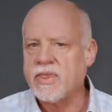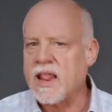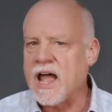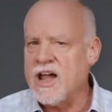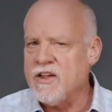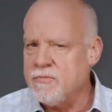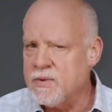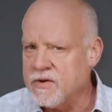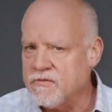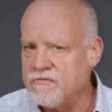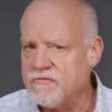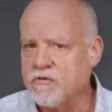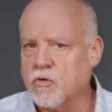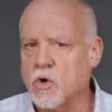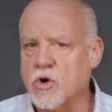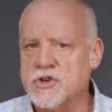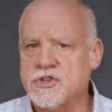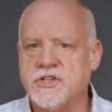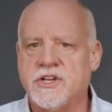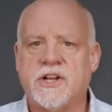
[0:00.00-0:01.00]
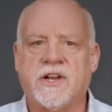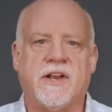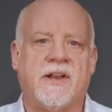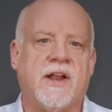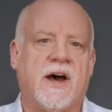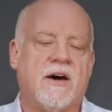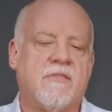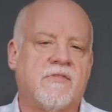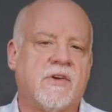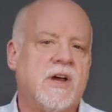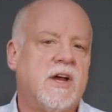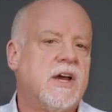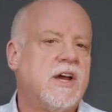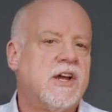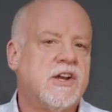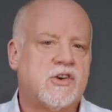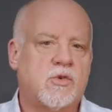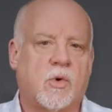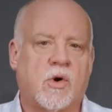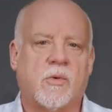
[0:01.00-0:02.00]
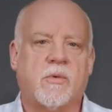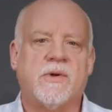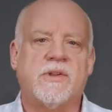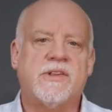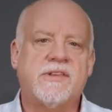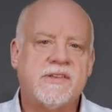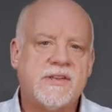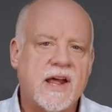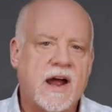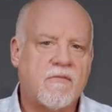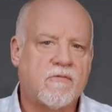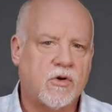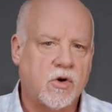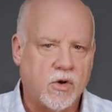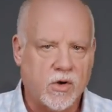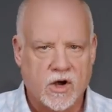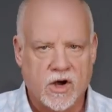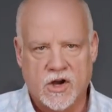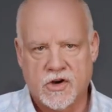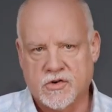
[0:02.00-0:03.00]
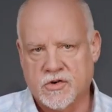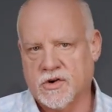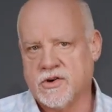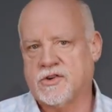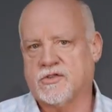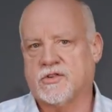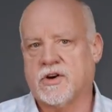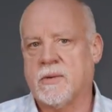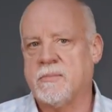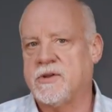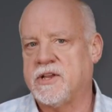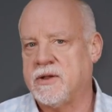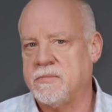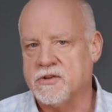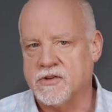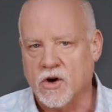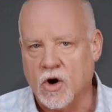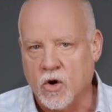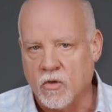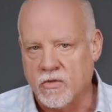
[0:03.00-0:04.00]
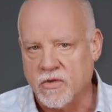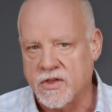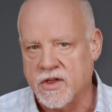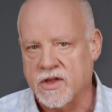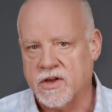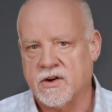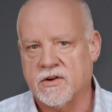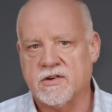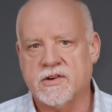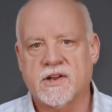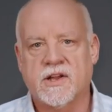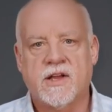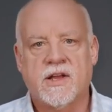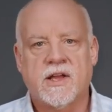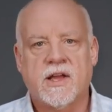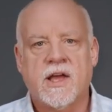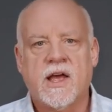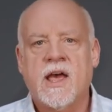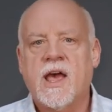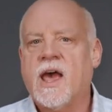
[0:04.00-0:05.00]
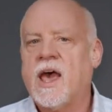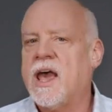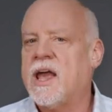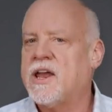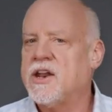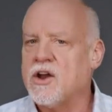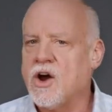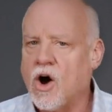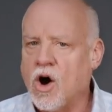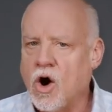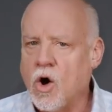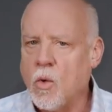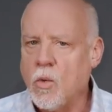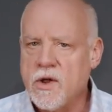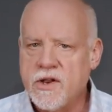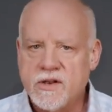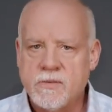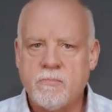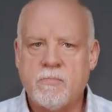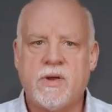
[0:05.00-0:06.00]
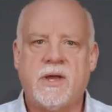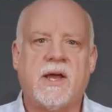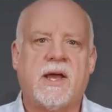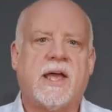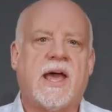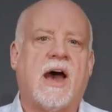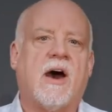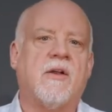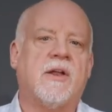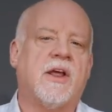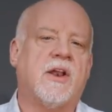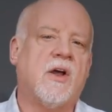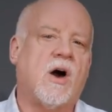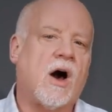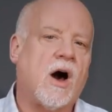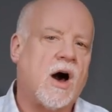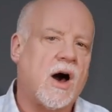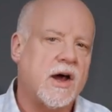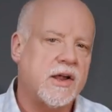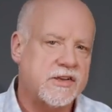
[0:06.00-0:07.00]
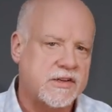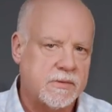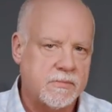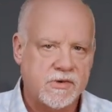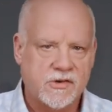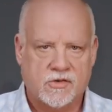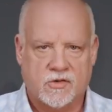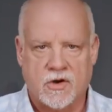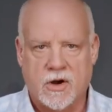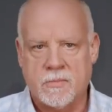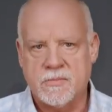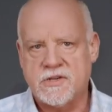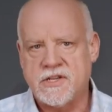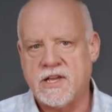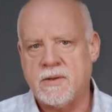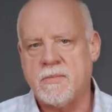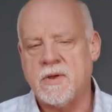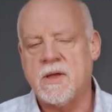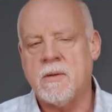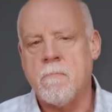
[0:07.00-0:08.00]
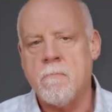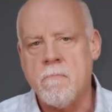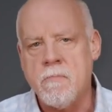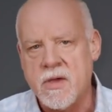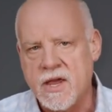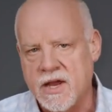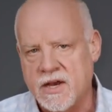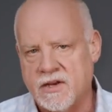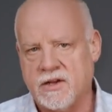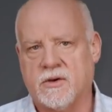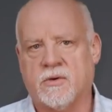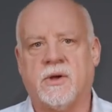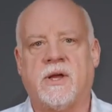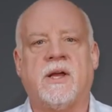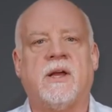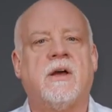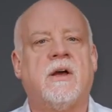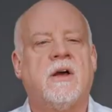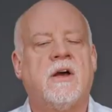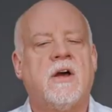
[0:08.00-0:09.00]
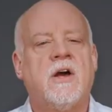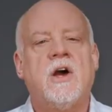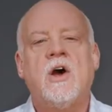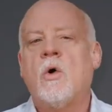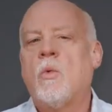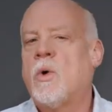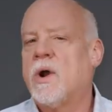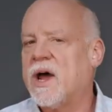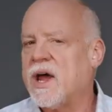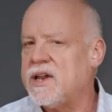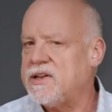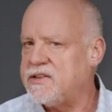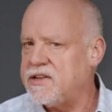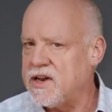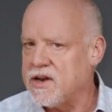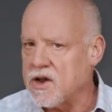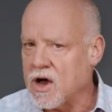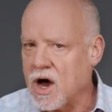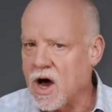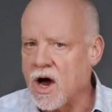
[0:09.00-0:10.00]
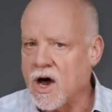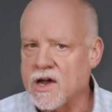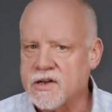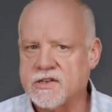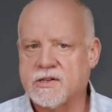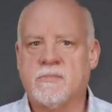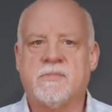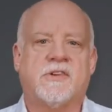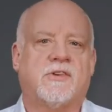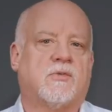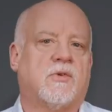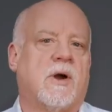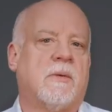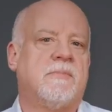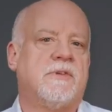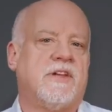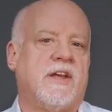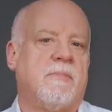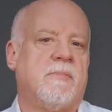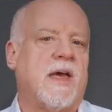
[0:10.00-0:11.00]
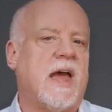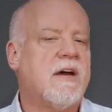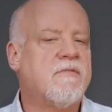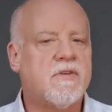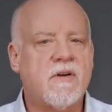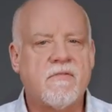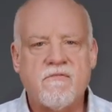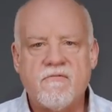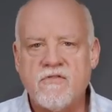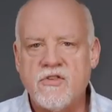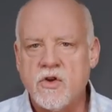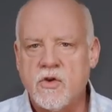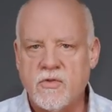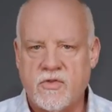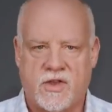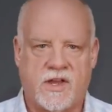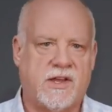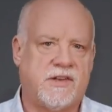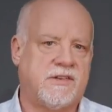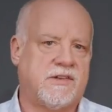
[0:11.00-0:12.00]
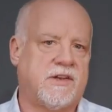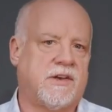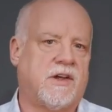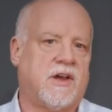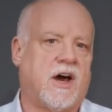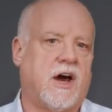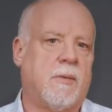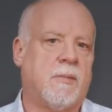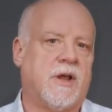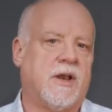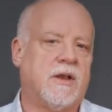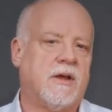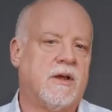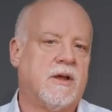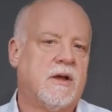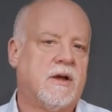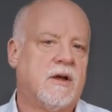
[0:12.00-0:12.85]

I've been fortunate enough to work with several hundred Scrum teams over the years. I can always pick out an awesome Scrum team immediately. When I see an awesome Scrum team, they have a few things in common.